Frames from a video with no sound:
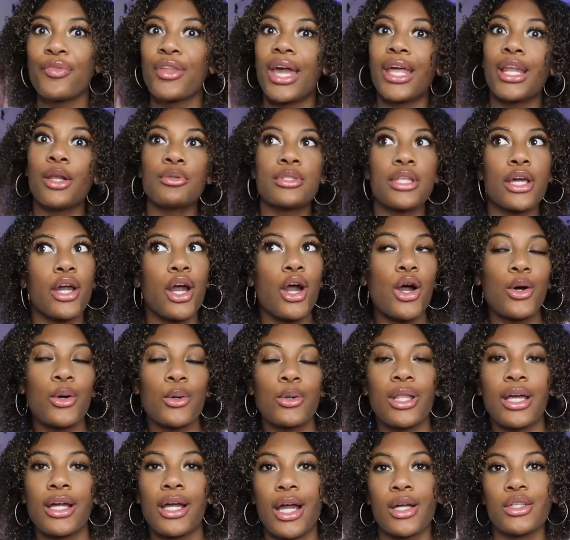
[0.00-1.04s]
And I was like, oh,
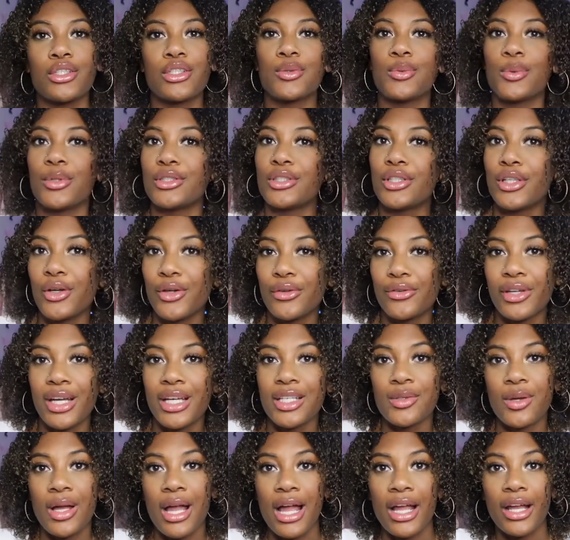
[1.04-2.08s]
like I just wanted to know if you
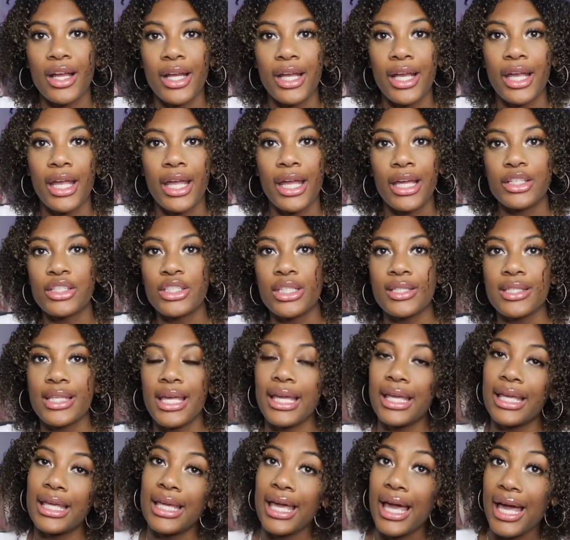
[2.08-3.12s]
guys were hiring. And she's
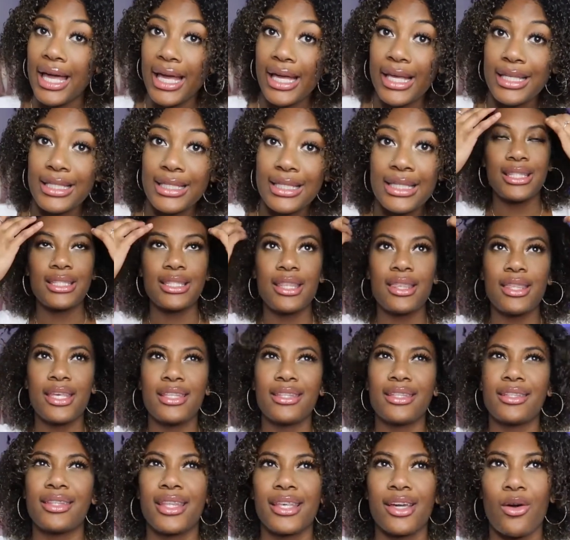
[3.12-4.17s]
like, yes. That's the
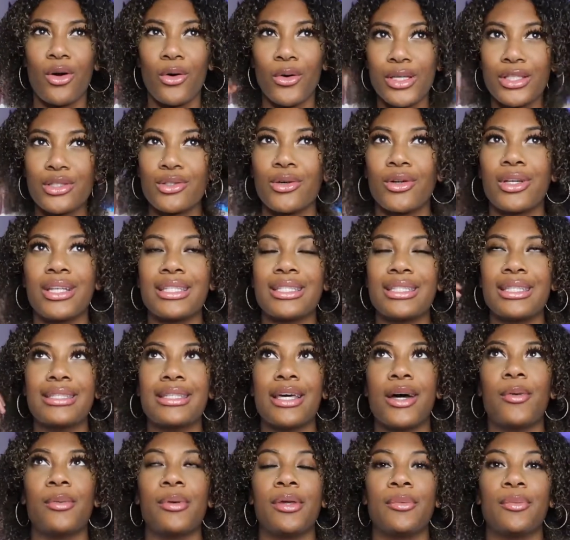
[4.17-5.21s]
thing that they always told us to
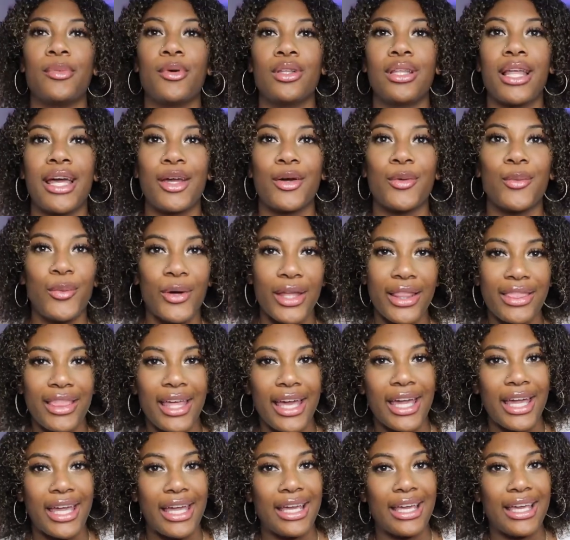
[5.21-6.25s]
tell people, like when
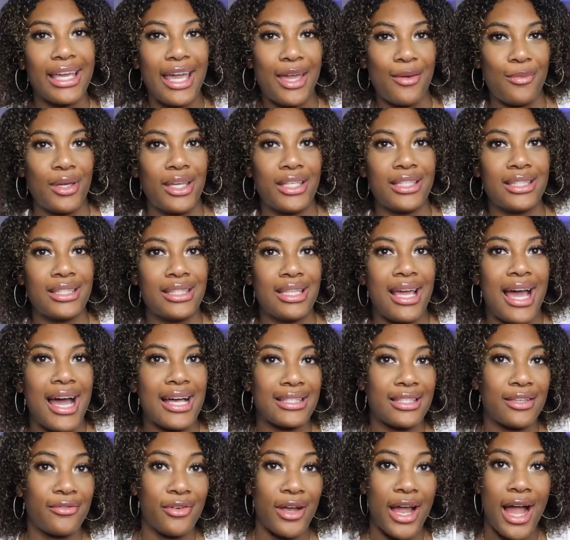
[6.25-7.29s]
they came in
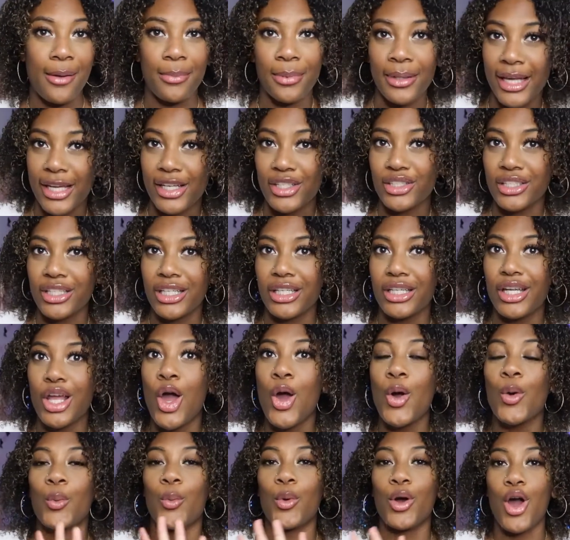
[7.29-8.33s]
asking for application,
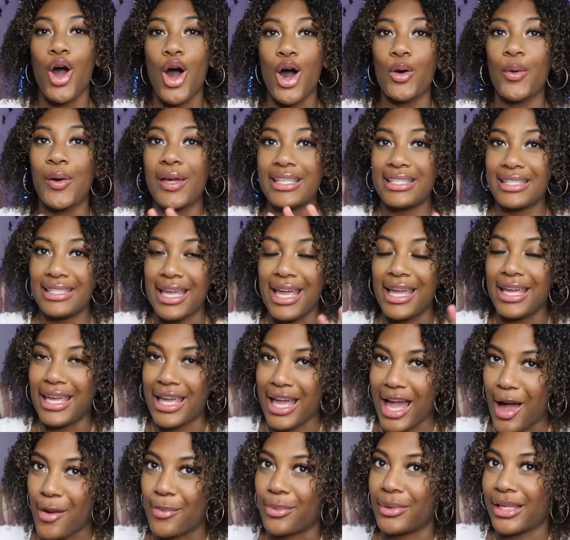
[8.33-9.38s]
we're always
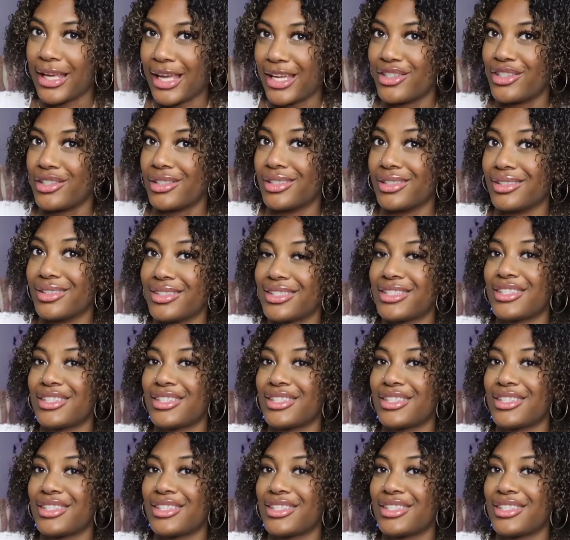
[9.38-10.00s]
taking applications.